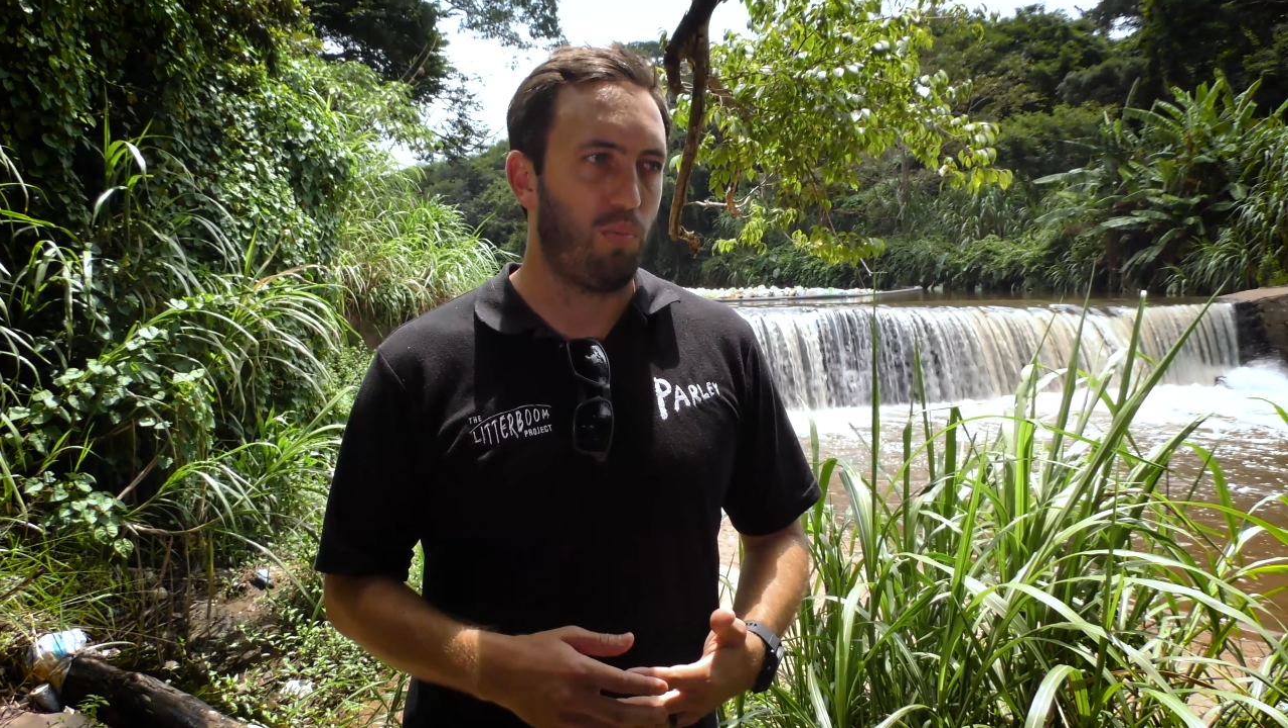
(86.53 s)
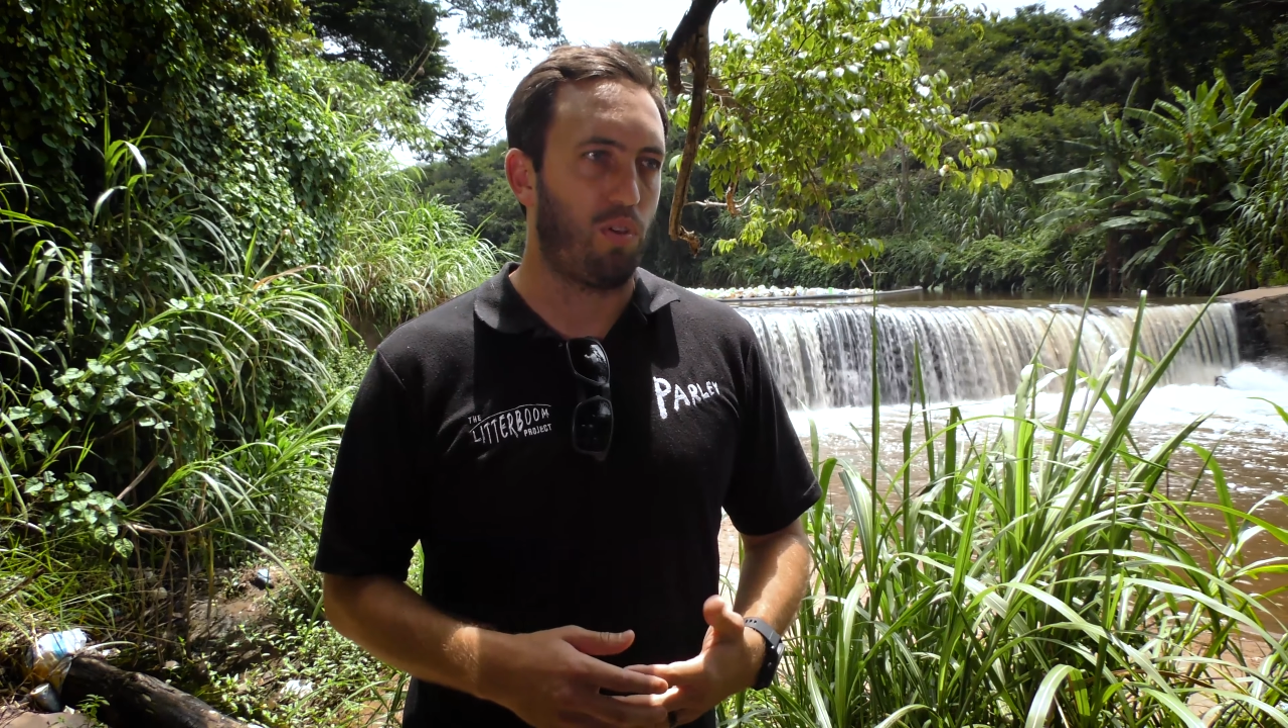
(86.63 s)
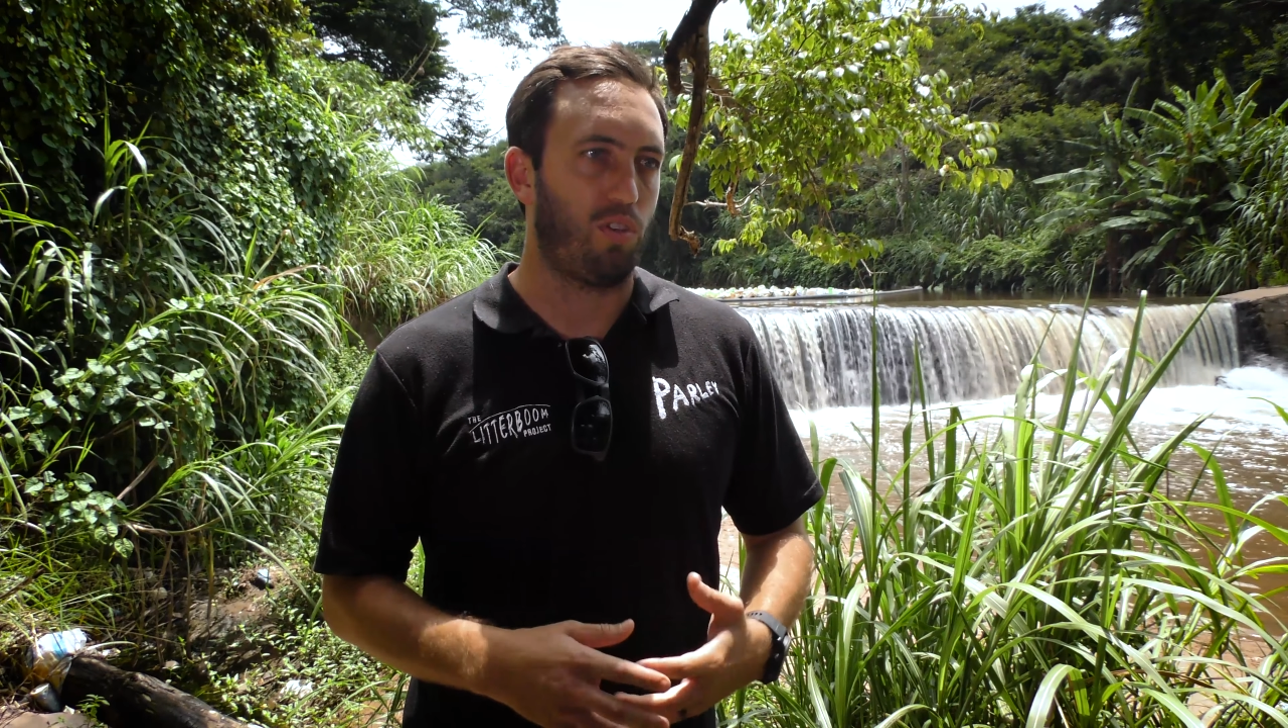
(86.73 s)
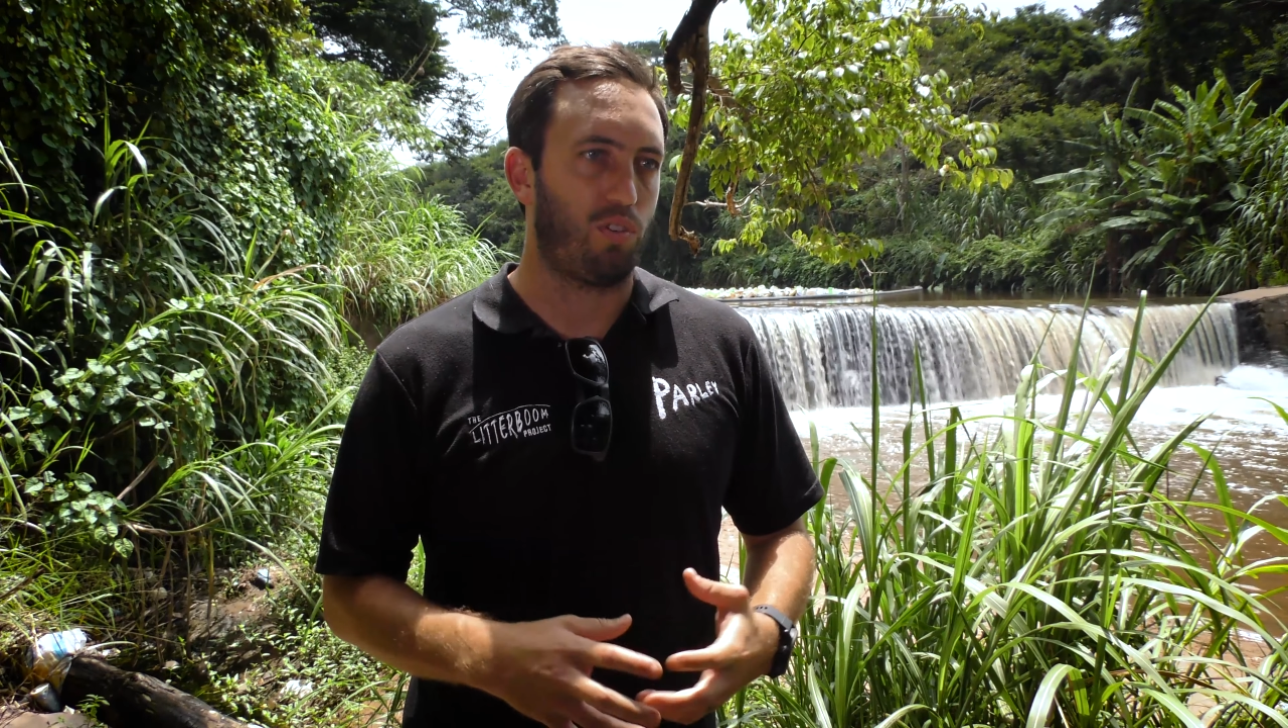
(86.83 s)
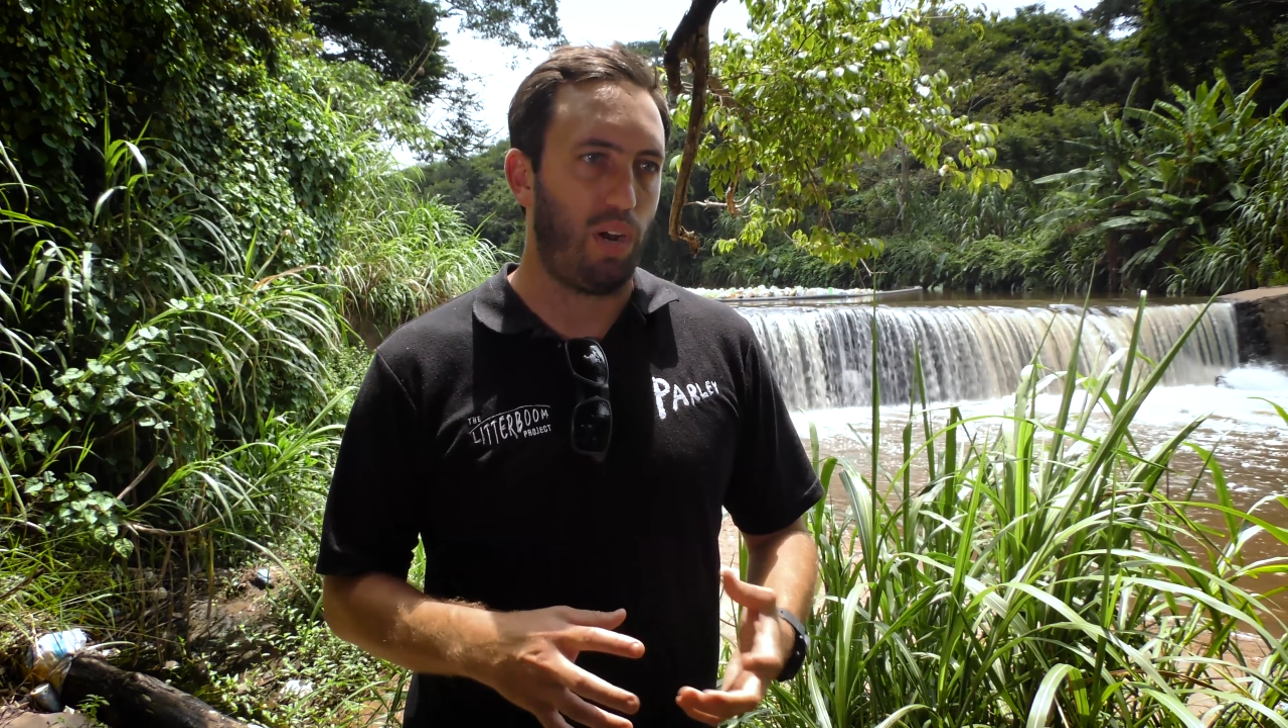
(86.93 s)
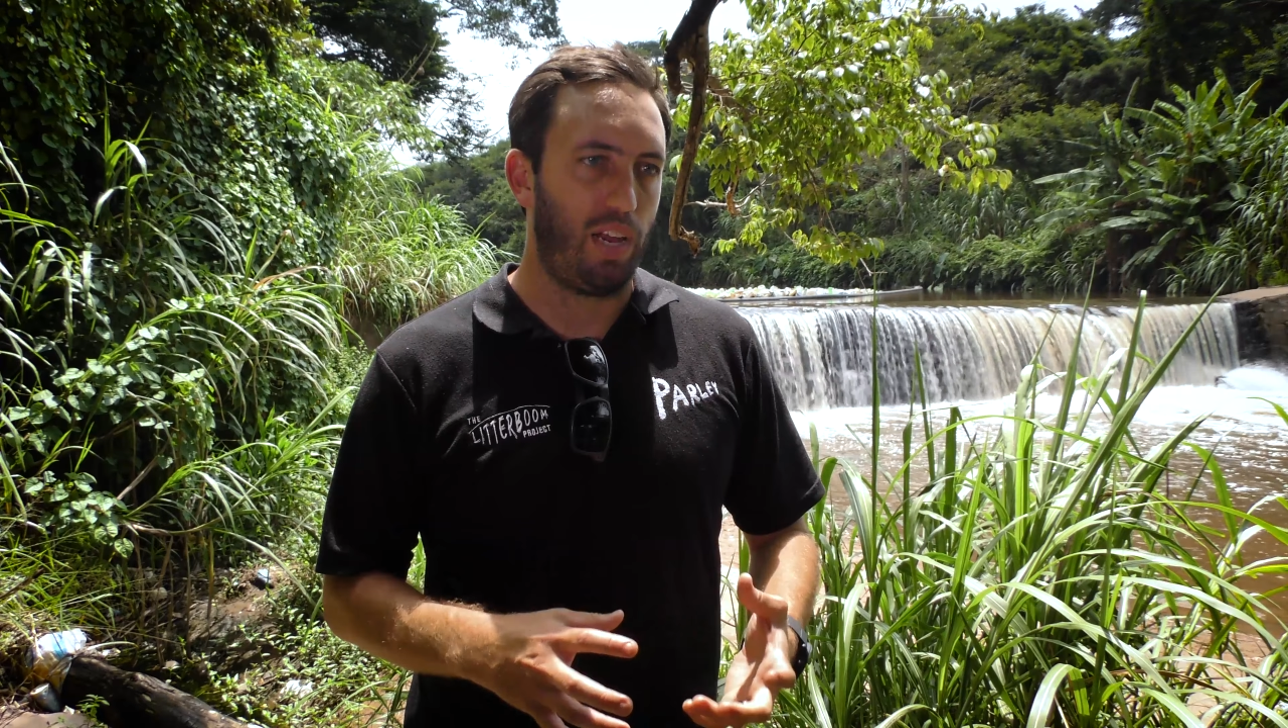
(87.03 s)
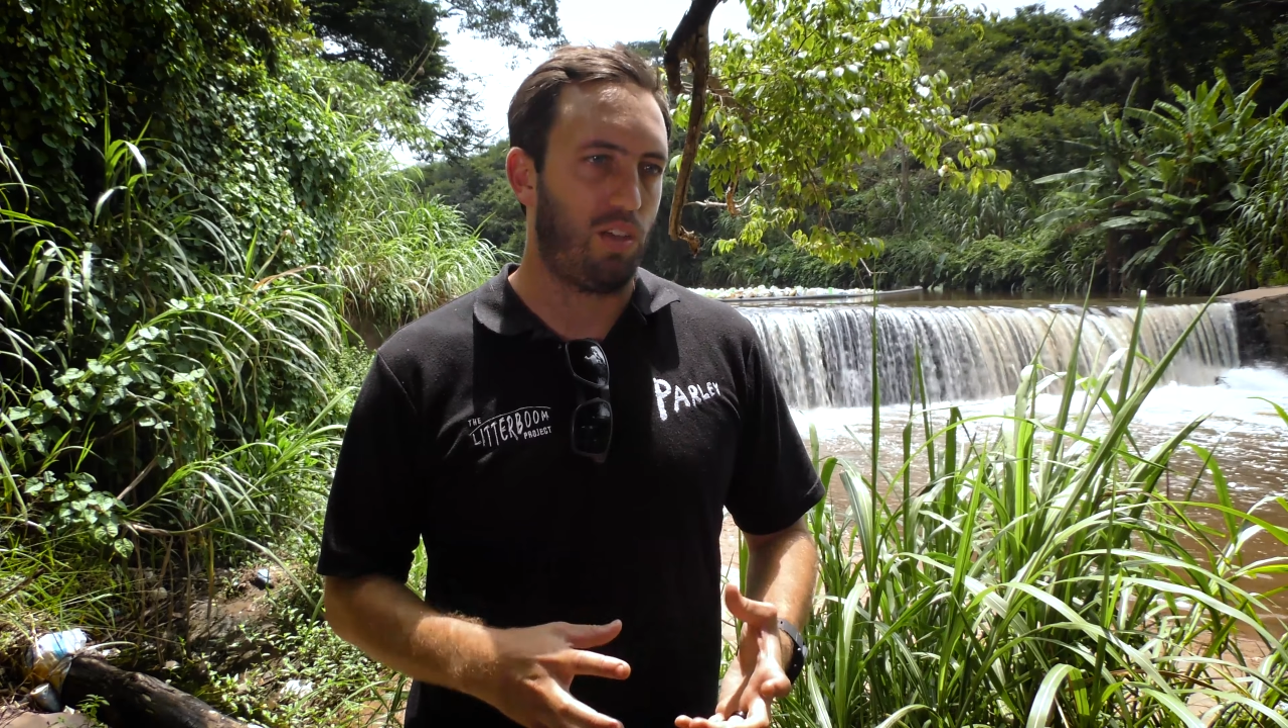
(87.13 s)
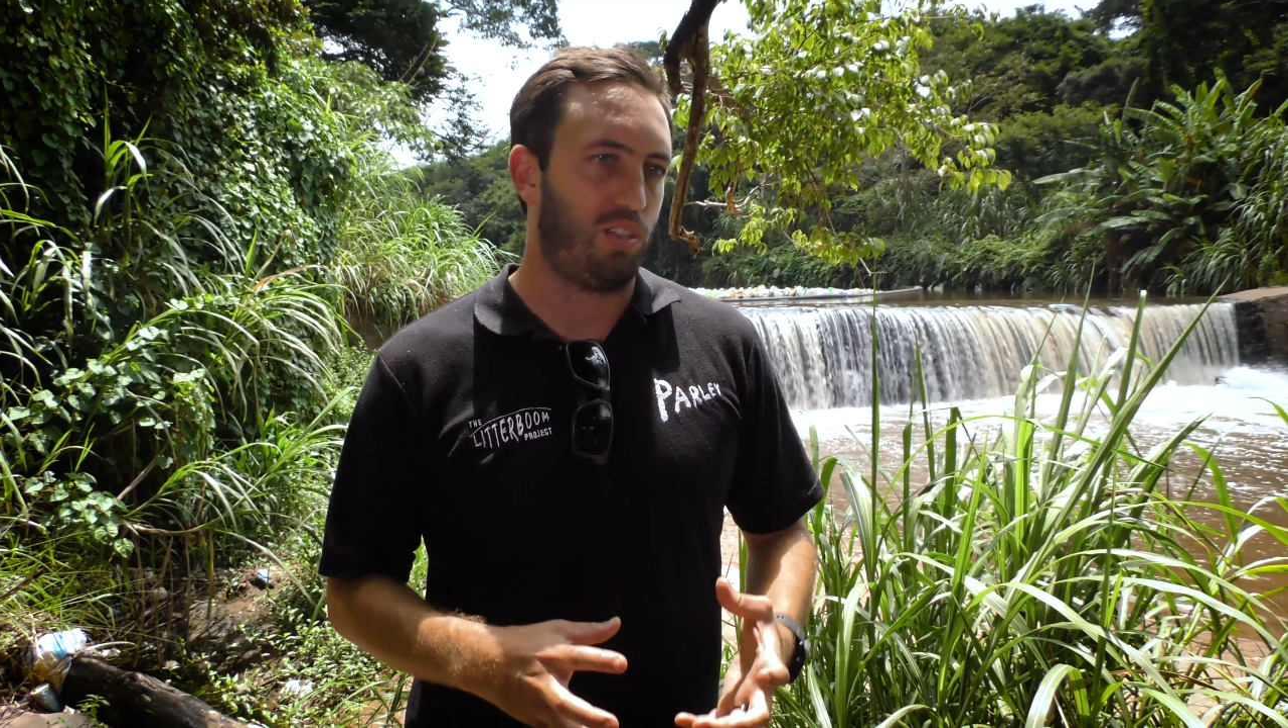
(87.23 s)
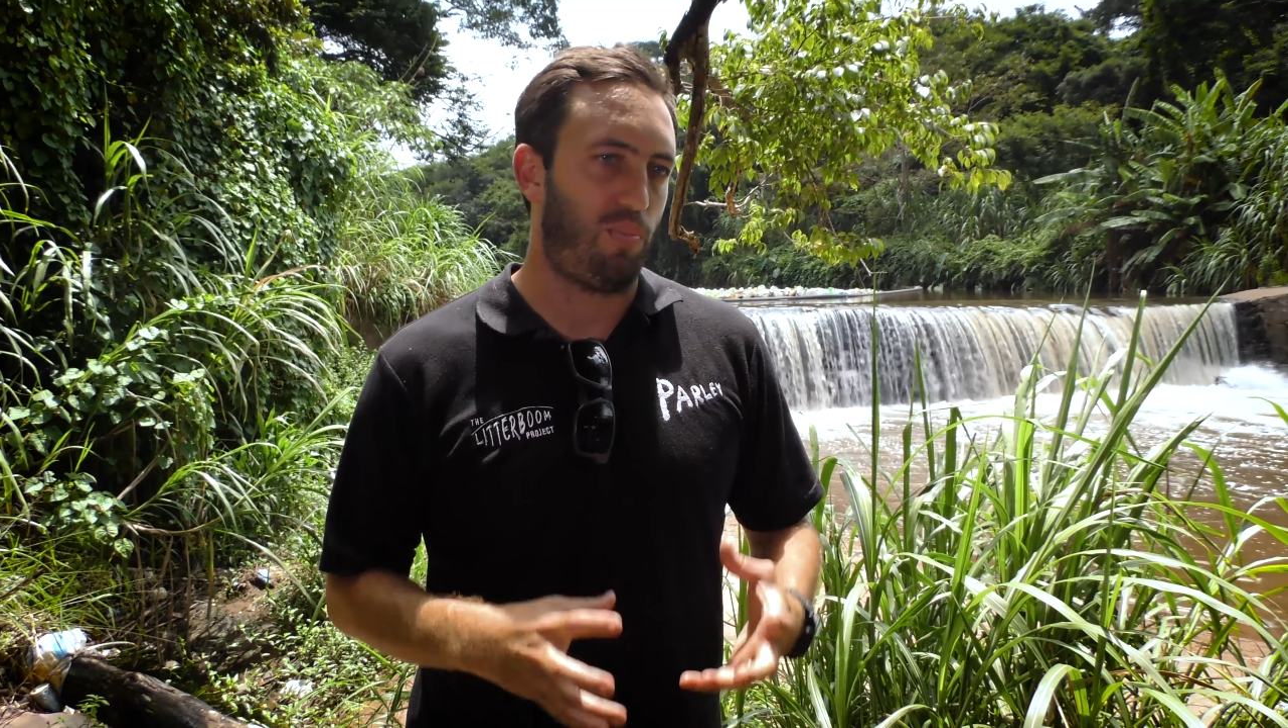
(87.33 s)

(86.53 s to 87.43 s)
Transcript: which is really just